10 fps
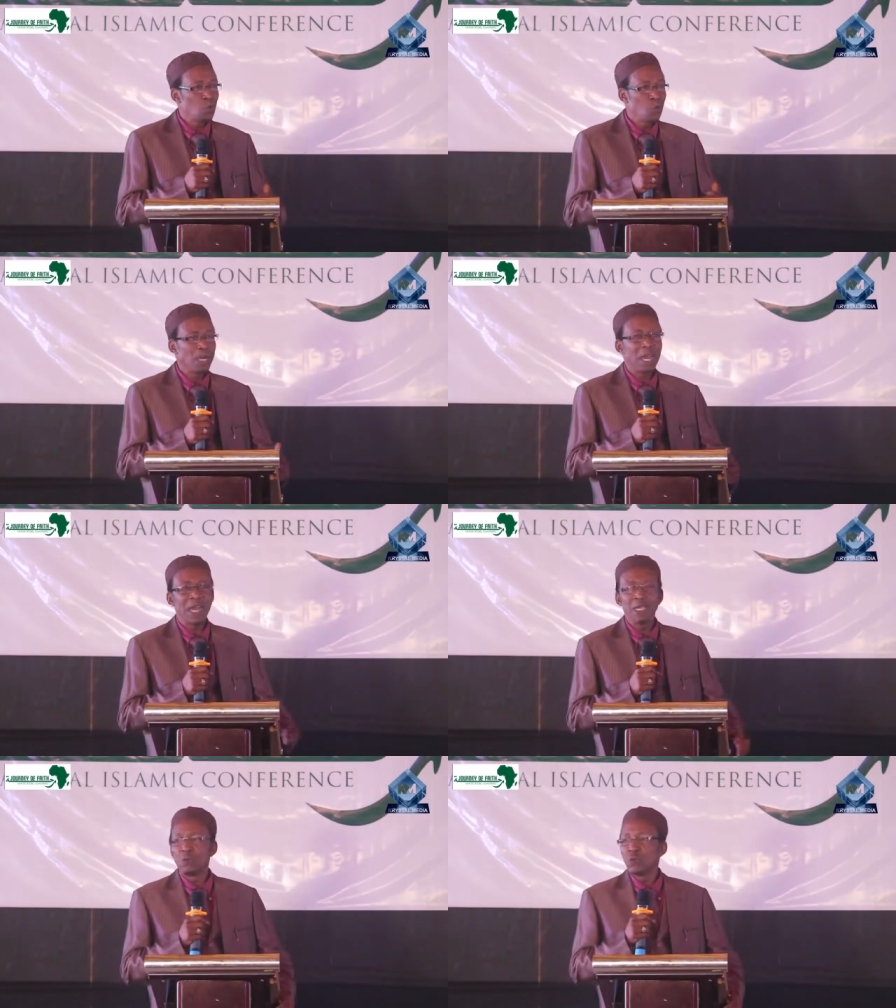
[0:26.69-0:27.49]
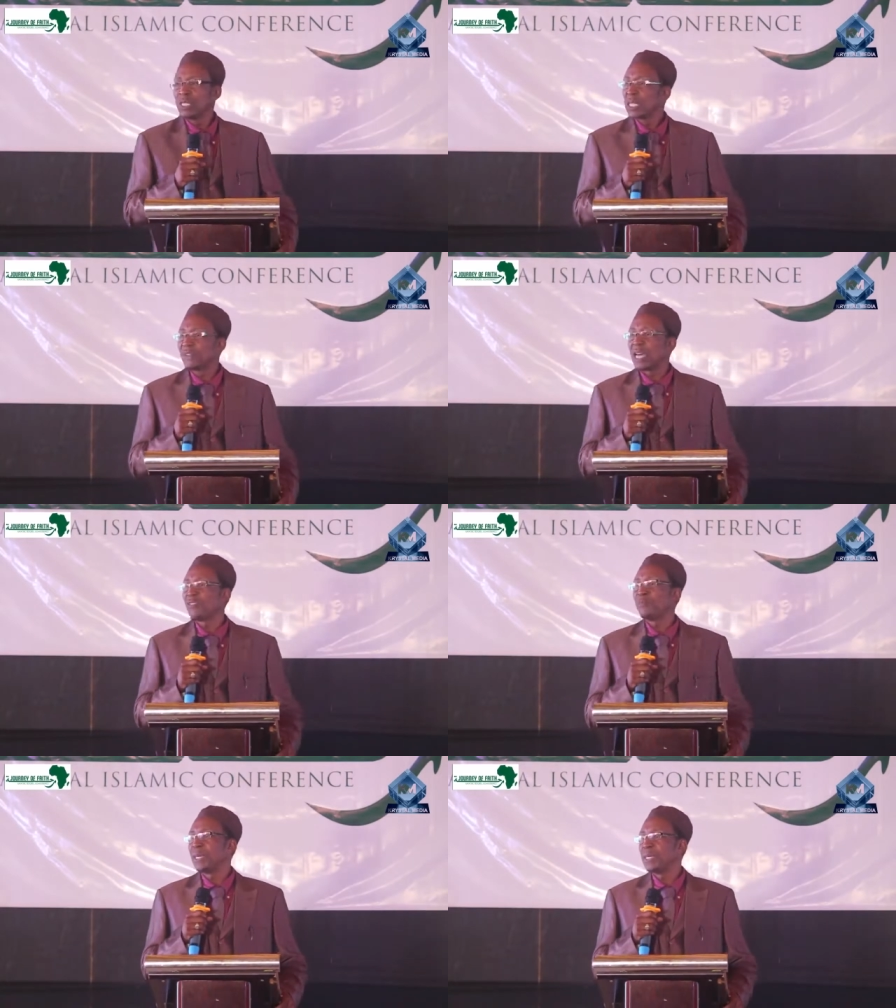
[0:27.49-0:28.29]
you and I will never
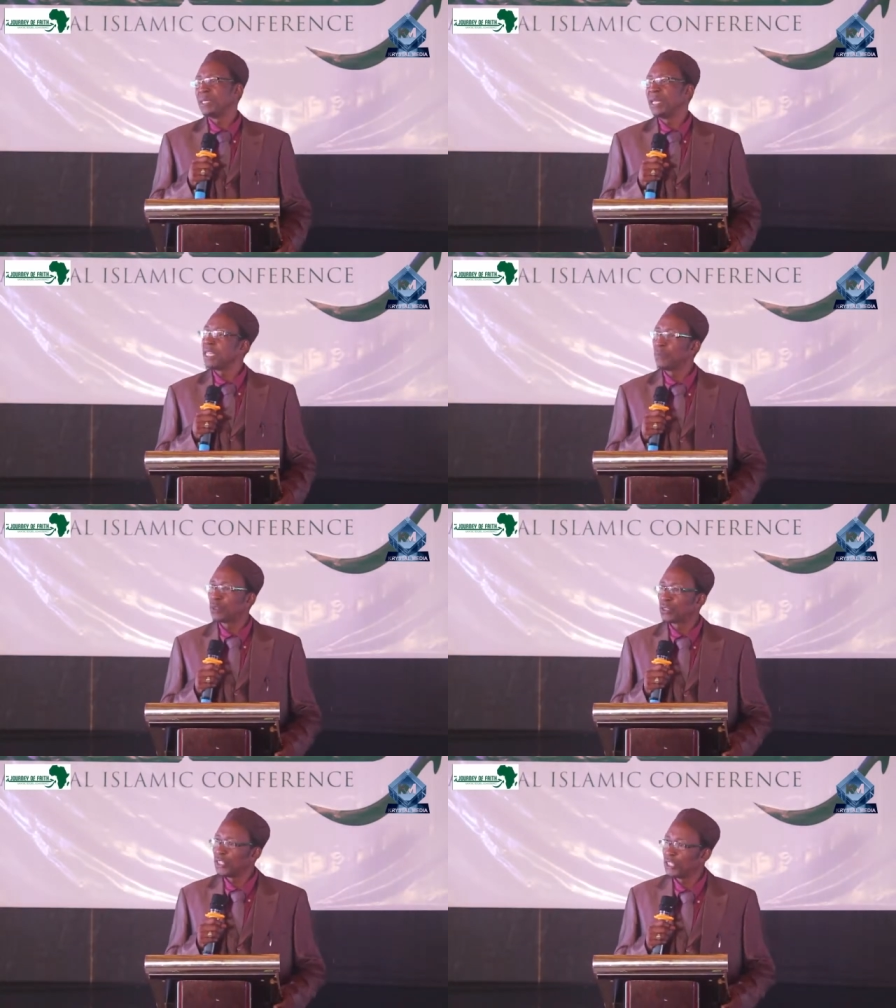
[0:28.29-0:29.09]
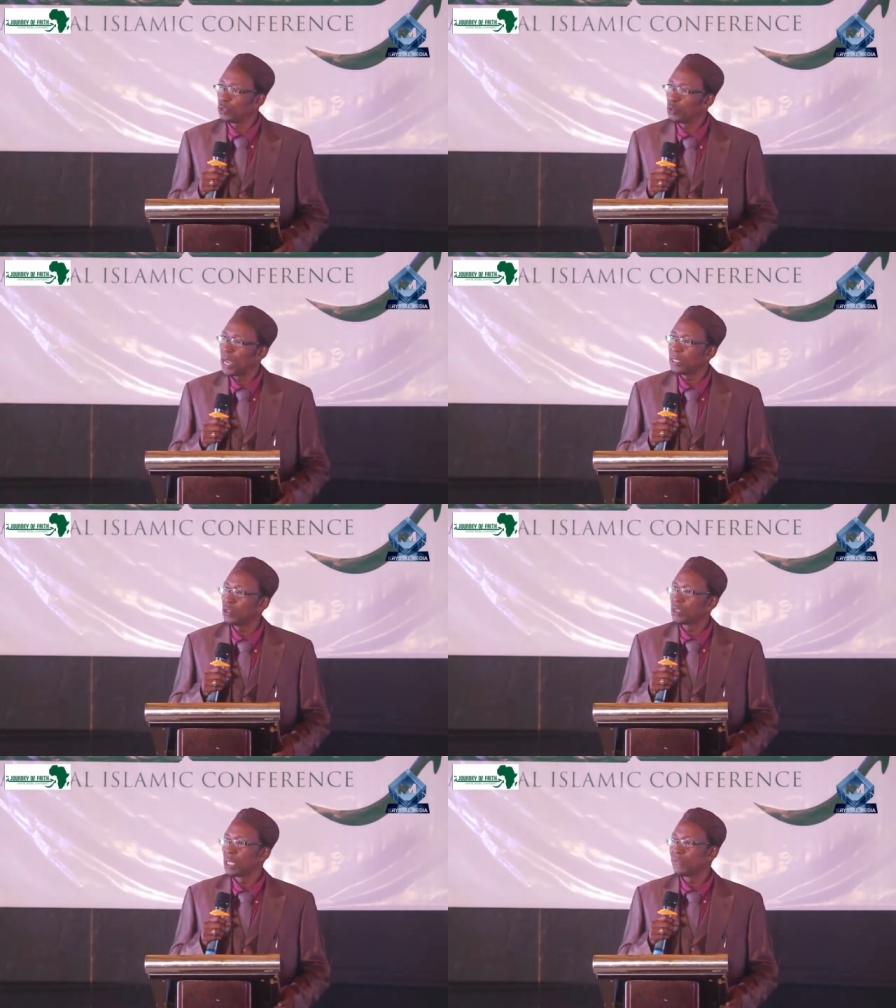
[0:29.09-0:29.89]
have been in any position to guide
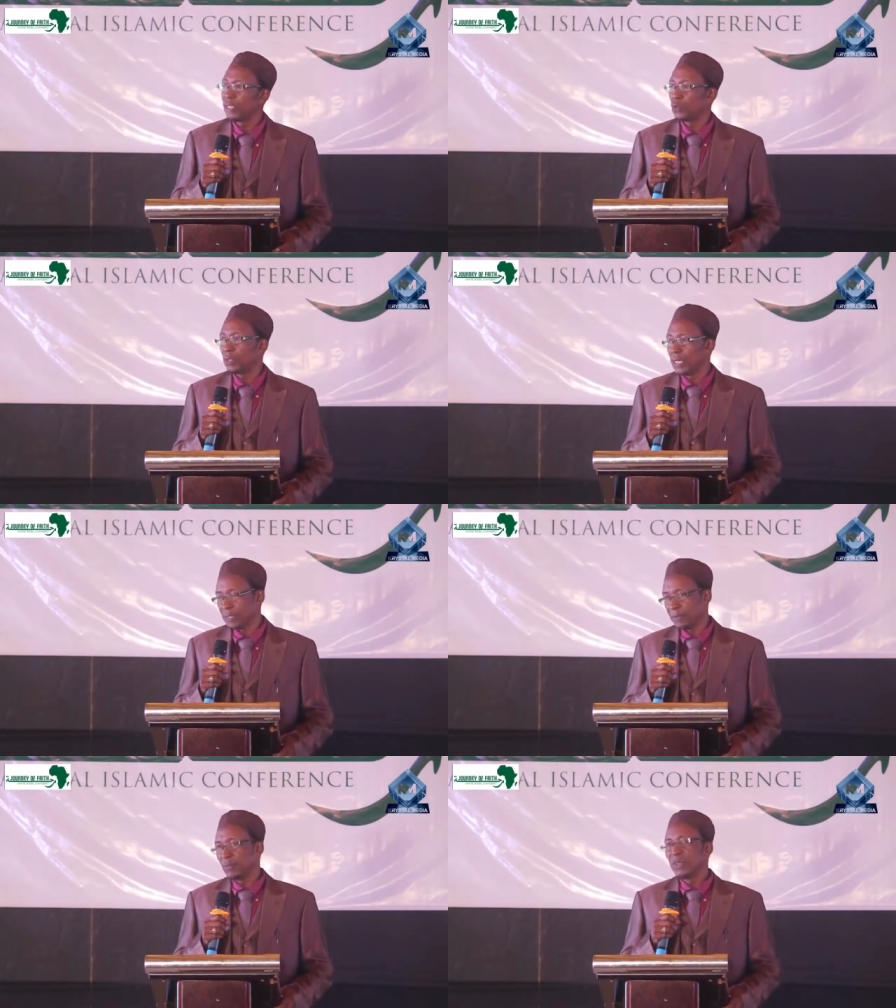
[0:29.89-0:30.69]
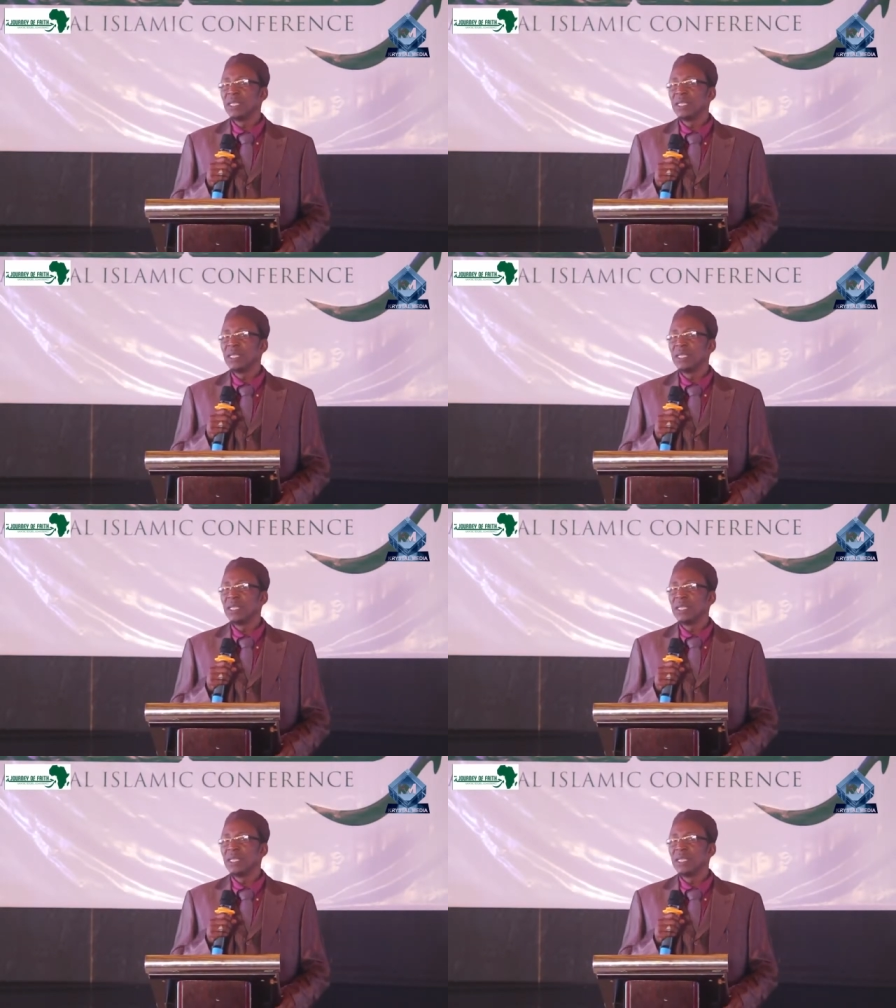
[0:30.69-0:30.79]
yourself into this.